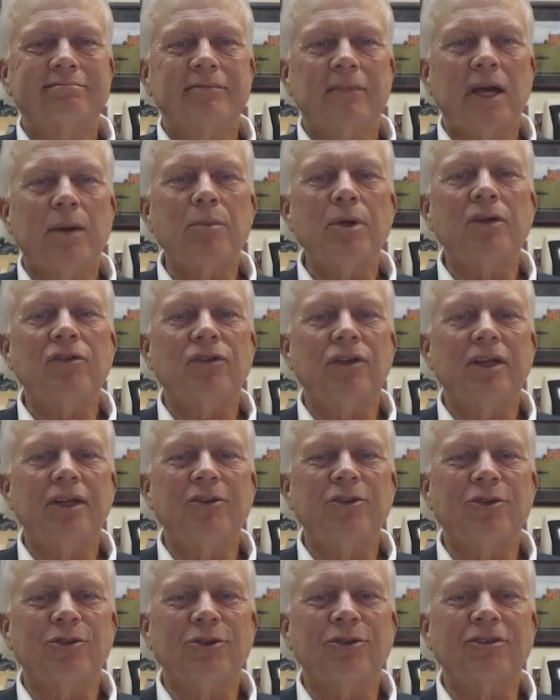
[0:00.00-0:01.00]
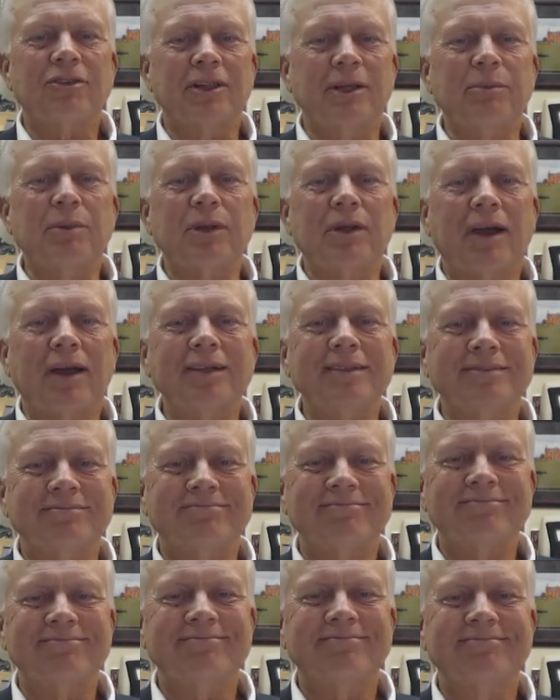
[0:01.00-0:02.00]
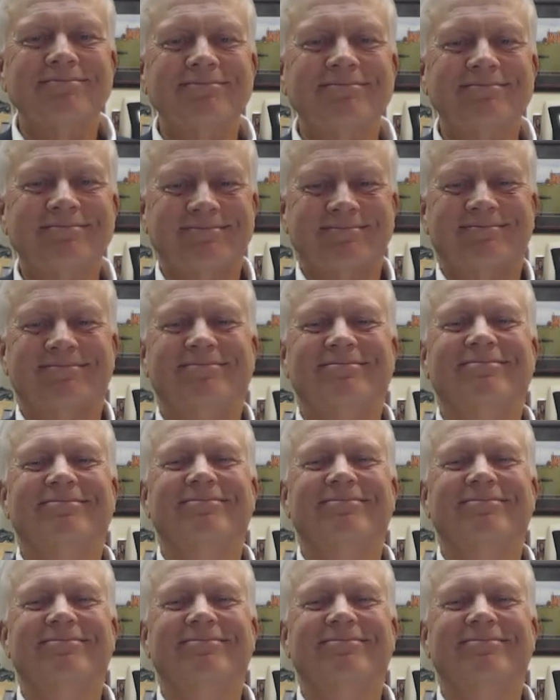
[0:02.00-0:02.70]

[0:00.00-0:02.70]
That makes it easier to sleep at night.